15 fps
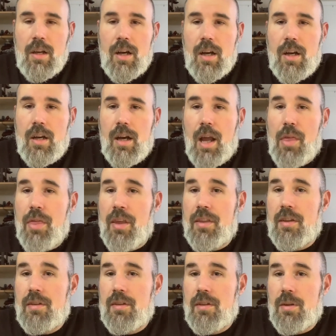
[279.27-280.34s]
I think
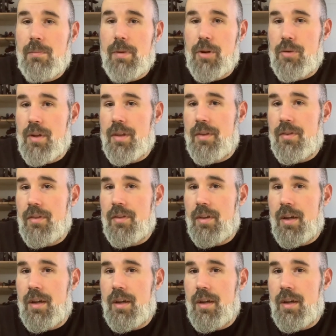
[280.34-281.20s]
the little bonus